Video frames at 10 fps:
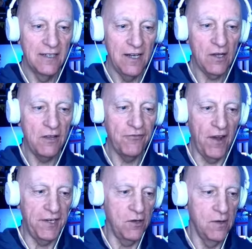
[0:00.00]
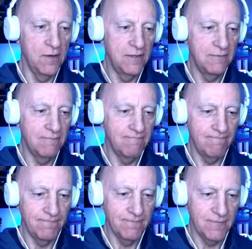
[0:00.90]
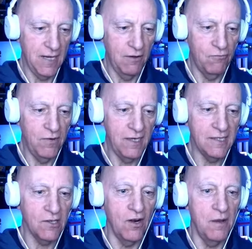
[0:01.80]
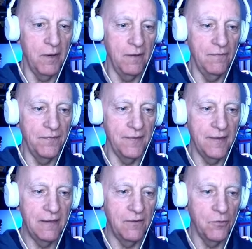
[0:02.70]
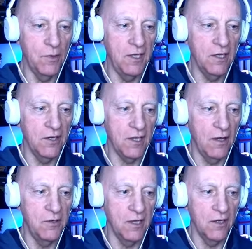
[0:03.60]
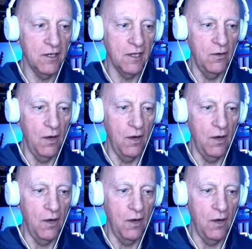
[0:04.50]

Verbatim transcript: Okay, Fido. I'm really sorry, but when you gotta go, you gotta go.